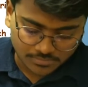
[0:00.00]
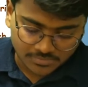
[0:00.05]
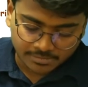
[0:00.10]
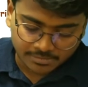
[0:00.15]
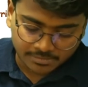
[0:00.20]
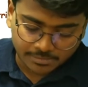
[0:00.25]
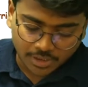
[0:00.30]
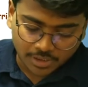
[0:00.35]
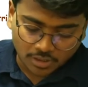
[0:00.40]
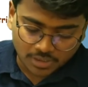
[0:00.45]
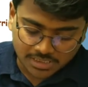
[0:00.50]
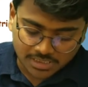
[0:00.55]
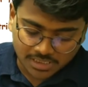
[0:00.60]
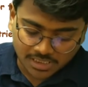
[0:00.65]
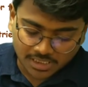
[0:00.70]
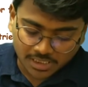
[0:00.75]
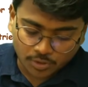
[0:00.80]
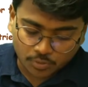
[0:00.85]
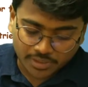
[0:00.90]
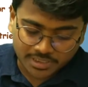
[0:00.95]
because in
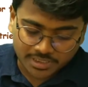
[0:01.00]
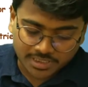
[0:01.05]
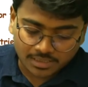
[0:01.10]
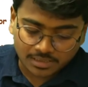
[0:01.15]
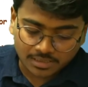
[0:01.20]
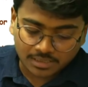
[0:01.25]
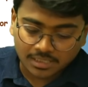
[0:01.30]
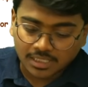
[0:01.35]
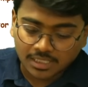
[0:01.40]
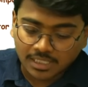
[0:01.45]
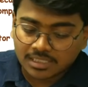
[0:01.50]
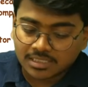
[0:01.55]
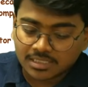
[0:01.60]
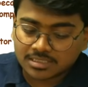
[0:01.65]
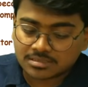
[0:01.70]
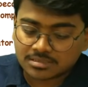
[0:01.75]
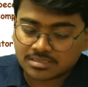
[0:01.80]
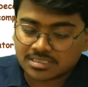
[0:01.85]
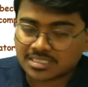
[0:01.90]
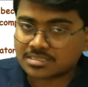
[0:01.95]
the question he
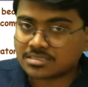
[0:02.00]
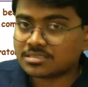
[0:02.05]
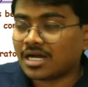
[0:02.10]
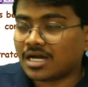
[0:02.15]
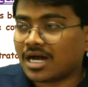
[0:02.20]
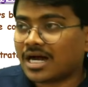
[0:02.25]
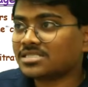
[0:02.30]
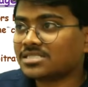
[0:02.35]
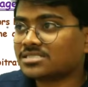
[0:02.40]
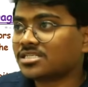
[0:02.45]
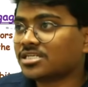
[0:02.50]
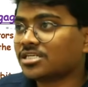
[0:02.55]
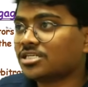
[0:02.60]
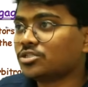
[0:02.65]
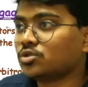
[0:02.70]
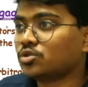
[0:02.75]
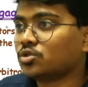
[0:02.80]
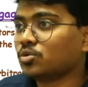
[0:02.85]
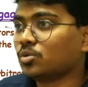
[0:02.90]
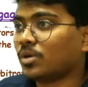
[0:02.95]
is just asking you
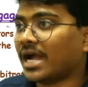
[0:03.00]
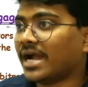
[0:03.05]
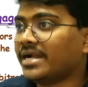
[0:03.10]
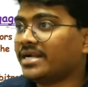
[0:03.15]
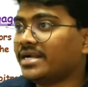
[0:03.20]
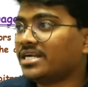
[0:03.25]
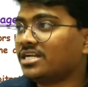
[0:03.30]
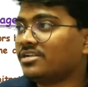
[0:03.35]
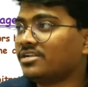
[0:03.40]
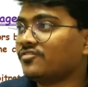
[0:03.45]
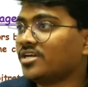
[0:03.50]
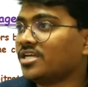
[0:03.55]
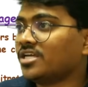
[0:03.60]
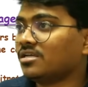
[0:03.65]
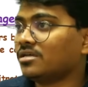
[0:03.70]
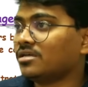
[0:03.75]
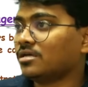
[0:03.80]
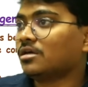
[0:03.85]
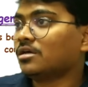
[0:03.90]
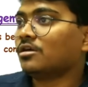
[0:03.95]
to identify
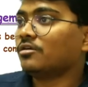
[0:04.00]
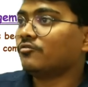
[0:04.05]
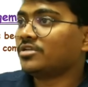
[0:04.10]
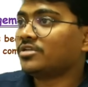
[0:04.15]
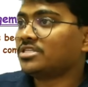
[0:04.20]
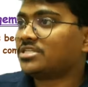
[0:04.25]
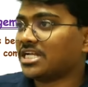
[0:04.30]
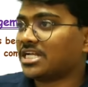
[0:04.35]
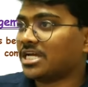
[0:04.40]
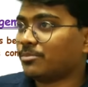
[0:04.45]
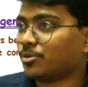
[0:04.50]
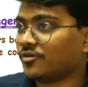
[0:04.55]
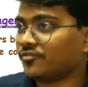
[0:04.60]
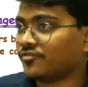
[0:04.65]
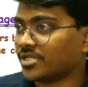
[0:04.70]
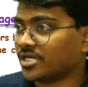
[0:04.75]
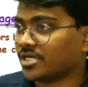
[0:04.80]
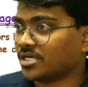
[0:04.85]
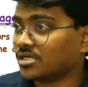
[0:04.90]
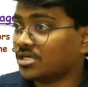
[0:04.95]
which type of
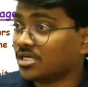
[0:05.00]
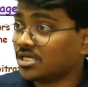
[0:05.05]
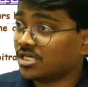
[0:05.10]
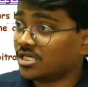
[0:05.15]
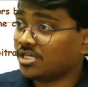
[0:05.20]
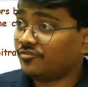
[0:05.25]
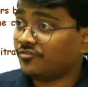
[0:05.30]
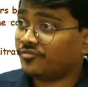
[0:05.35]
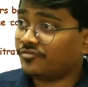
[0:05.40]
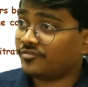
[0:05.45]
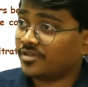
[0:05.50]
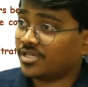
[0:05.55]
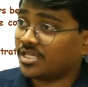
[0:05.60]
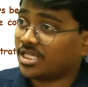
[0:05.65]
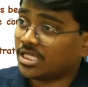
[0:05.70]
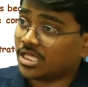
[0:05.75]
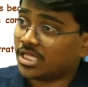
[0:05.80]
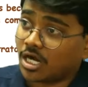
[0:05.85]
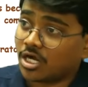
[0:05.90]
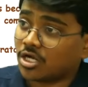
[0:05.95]
threat. If
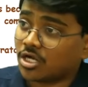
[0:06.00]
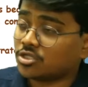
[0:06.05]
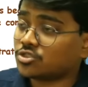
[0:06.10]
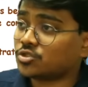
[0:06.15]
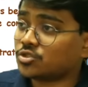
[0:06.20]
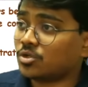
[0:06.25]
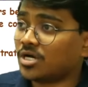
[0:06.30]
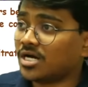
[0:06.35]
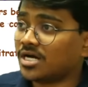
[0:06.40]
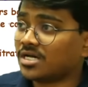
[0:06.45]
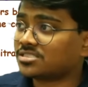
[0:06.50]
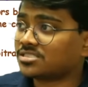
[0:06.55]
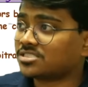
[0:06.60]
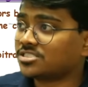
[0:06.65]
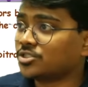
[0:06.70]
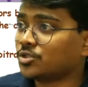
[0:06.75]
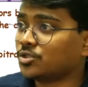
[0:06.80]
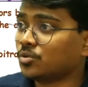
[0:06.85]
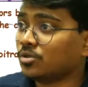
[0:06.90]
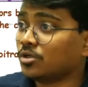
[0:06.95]
he also asks
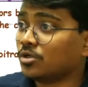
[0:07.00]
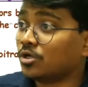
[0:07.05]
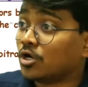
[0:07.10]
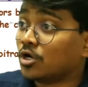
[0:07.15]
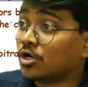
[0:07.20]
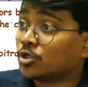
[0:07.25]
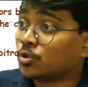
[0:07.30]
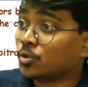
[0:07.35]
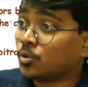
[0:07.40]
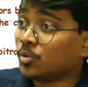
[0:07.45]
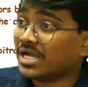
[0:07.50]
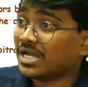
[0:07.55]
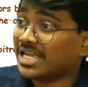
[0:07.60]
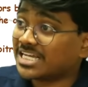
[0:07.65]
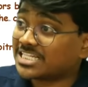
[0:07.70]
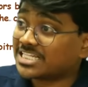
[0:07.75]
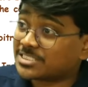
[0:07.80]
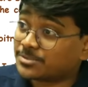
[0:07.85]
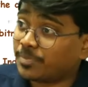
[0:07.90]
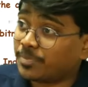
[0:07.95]
you to
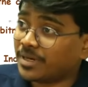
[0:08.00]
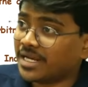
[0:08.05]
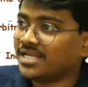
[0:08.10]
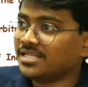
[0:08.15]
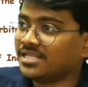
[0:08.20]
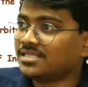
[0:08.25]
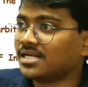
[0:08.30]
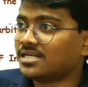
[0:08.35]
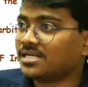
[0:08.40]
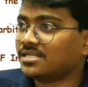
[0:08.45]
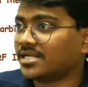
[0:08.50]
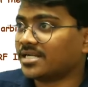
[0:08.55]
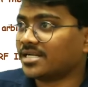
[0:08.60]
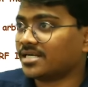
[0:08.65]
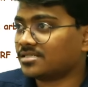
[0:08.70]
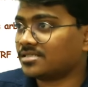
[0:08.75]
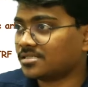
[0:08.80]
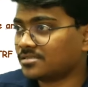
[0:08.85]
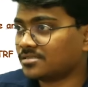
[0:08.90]
explain that threat,